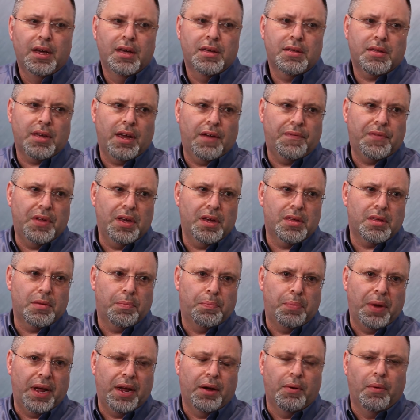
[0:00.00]
Safety is a
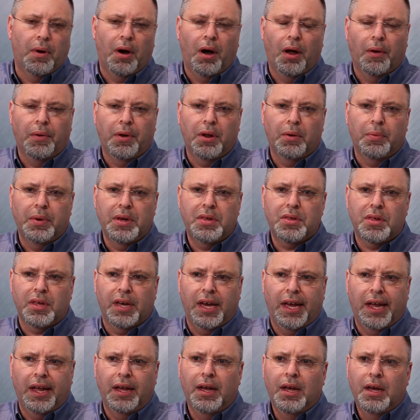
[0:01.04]
big one that we
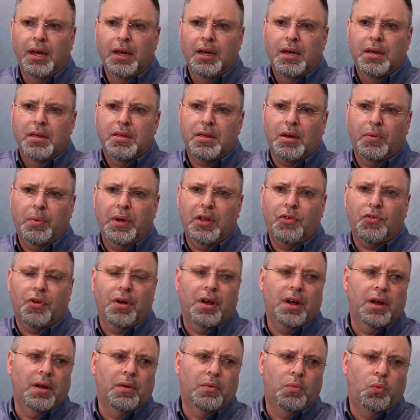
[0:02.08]
see. So we
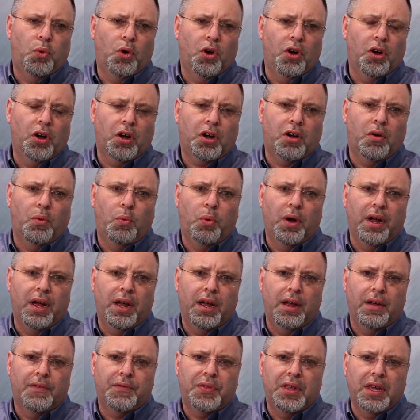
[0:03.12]
try and work
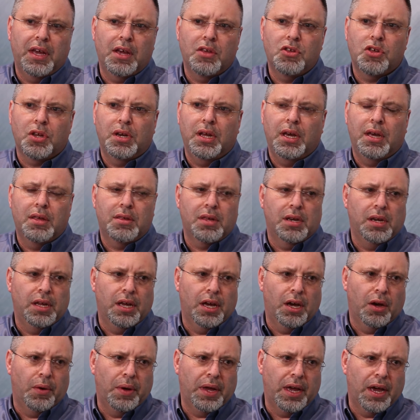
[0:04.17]
with the engineers in the
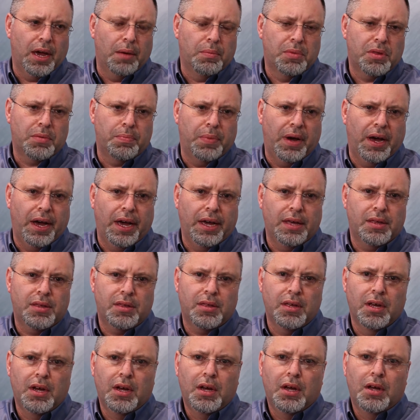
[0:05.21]
OEM
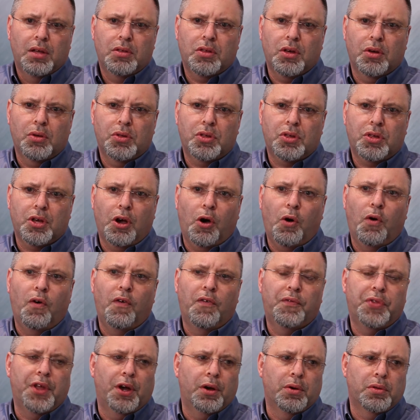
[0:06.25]
space to
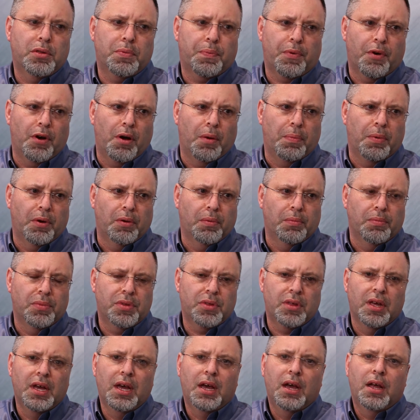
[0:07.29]
solve those problems.